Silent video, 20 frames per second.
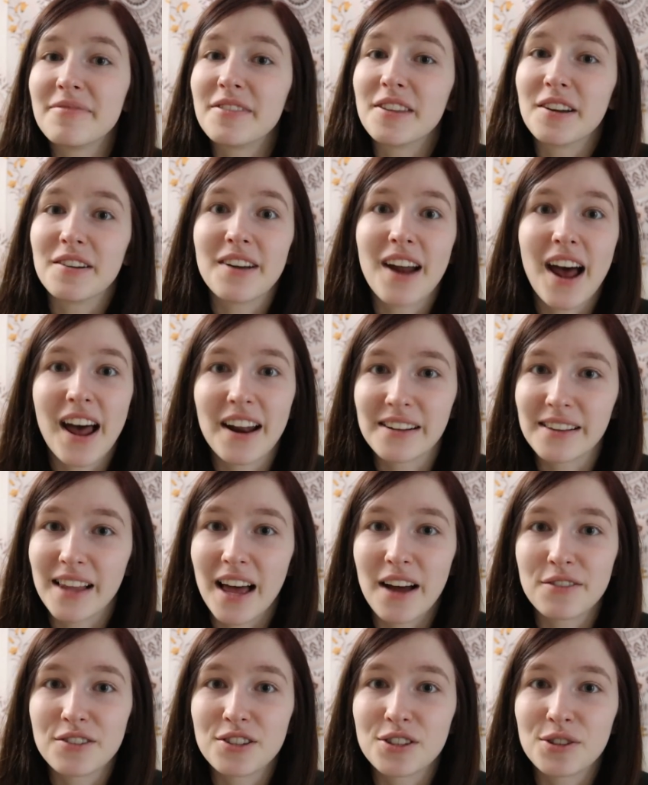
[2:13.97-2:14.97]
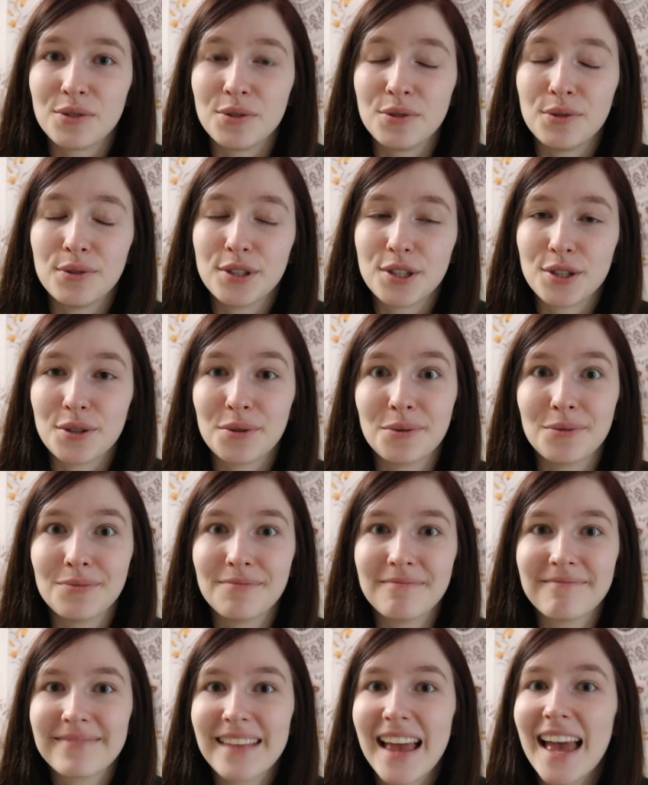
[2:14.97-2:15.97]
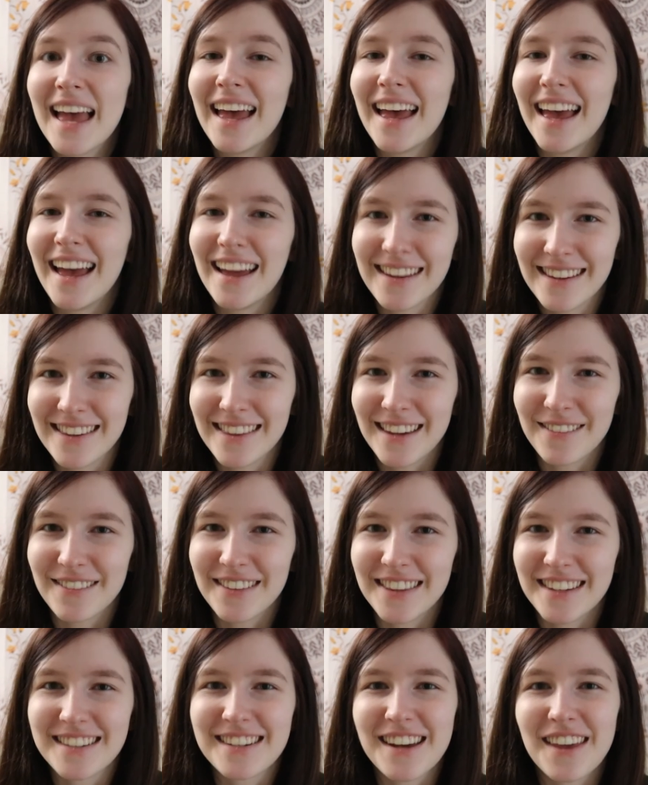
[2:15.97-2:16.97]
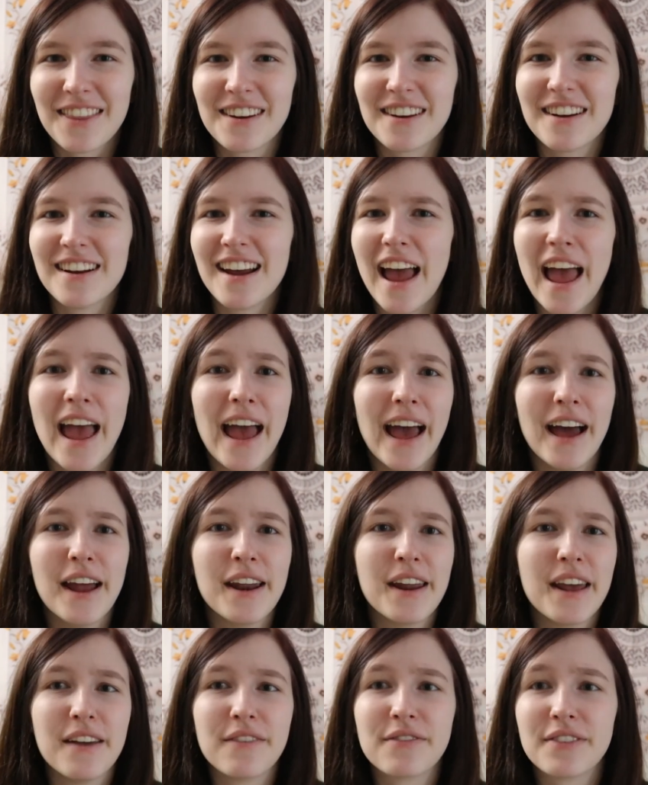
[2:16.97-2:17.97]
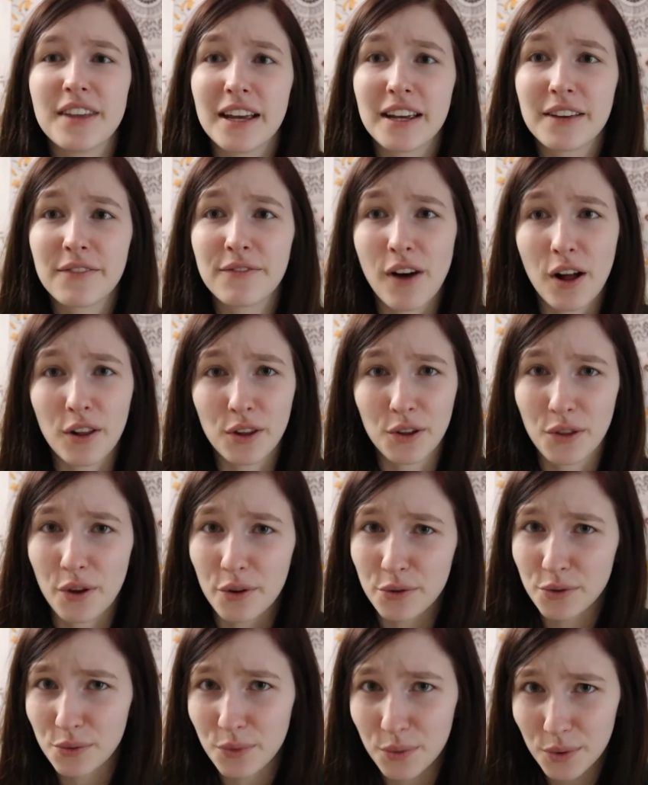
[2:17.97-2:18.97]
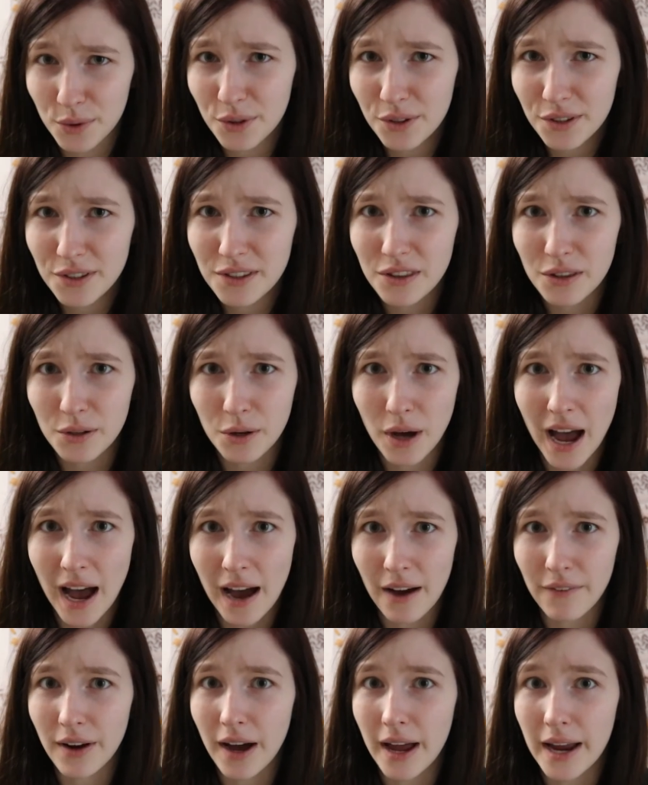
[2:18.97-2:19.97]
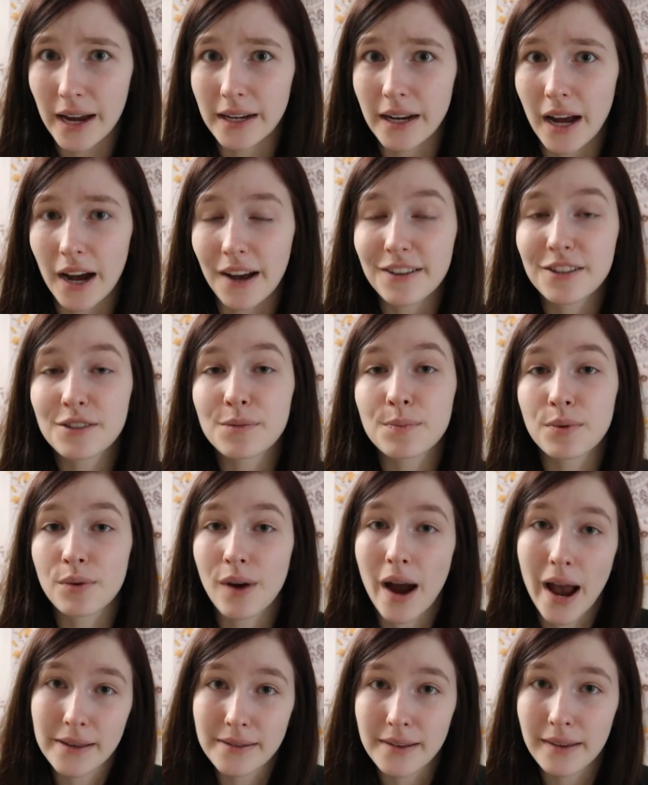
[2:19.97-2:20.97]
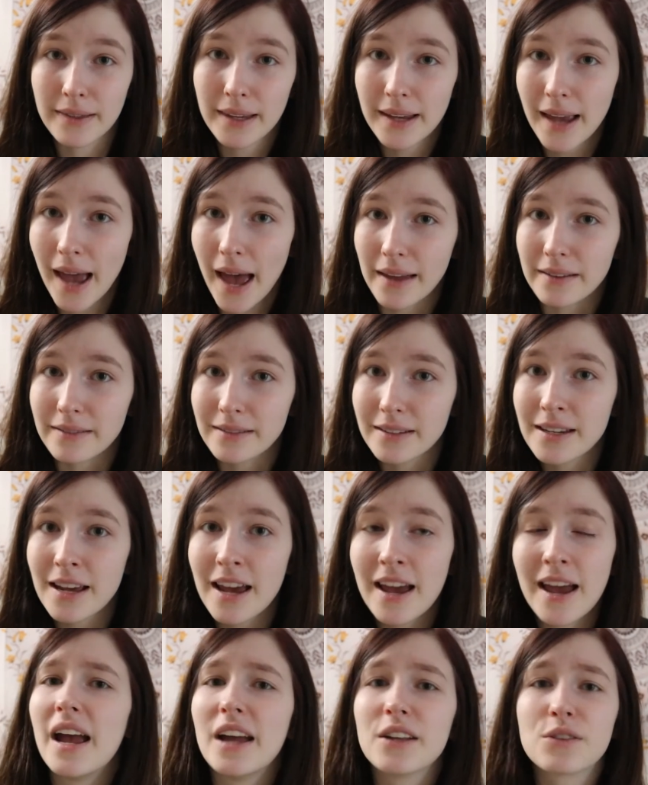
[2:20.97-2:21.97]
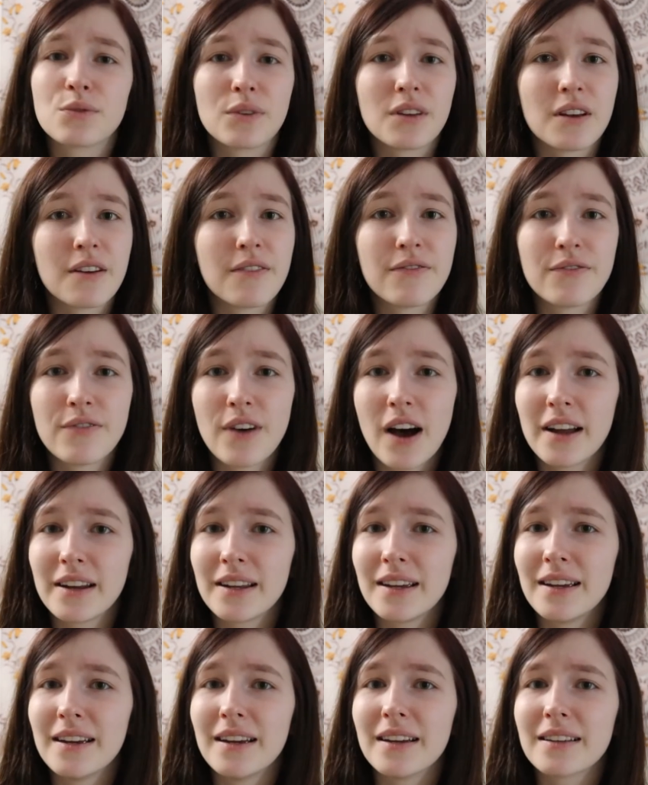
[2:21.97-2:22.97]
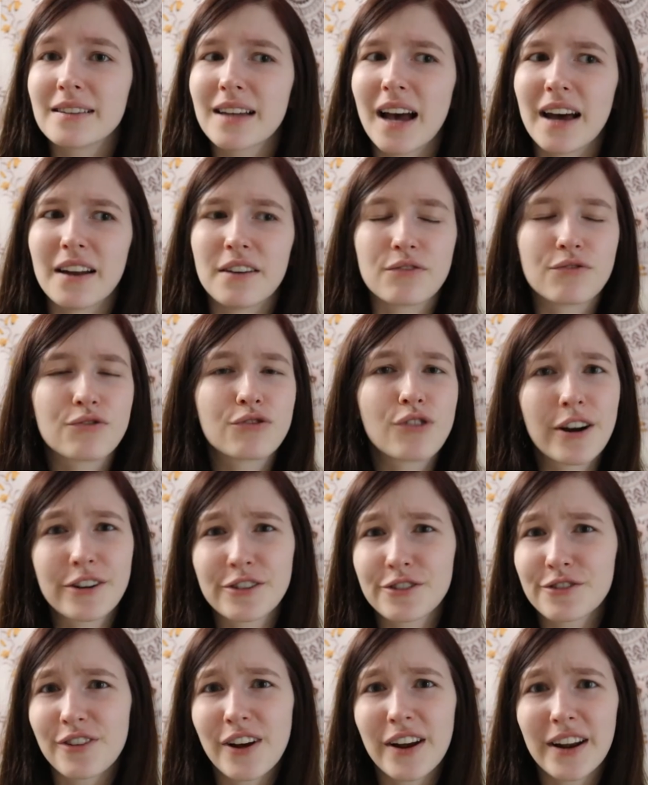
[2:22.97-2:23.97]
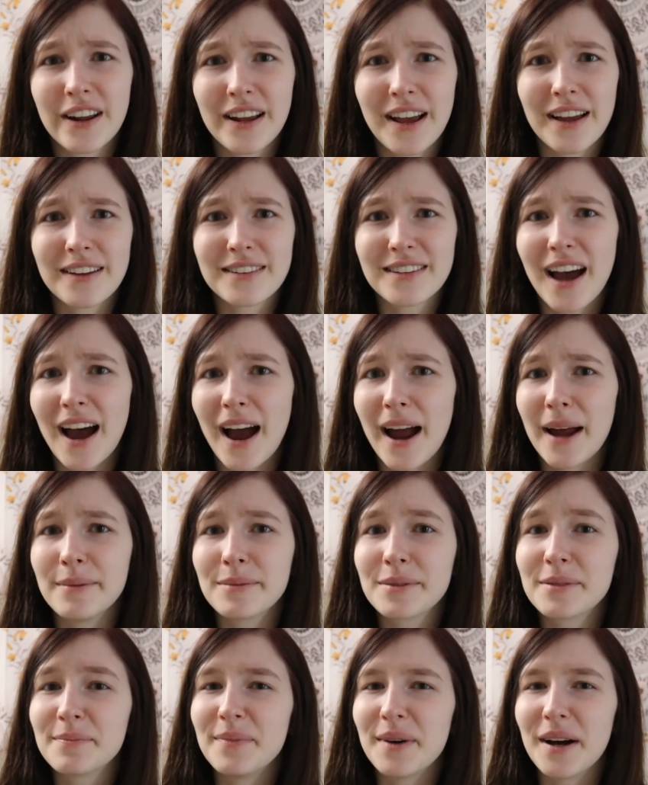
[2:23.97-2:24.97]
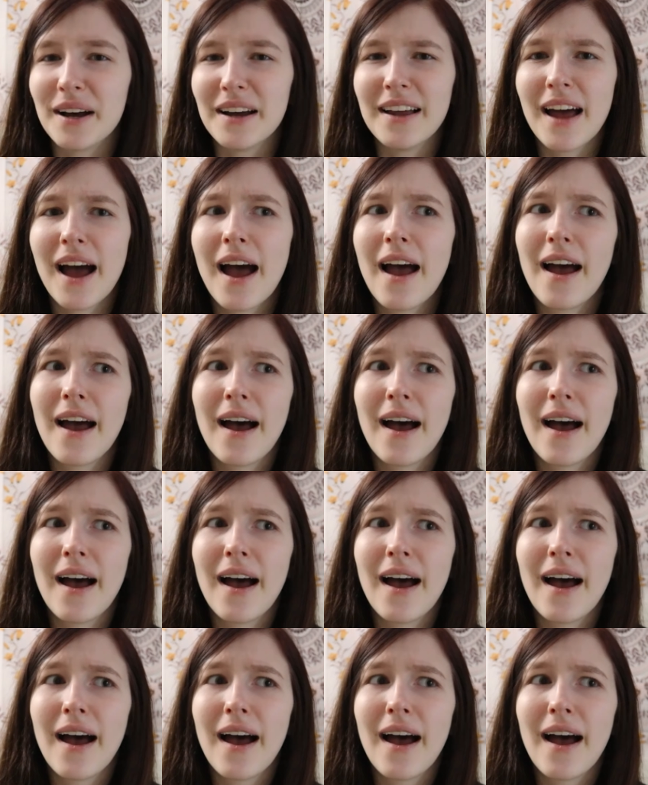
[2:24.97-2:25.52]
they're not allowed to do anything with each other, and if they follow those rules, they'll have a nice prize at the end. It's really funny, it's kind of frustrating at times, but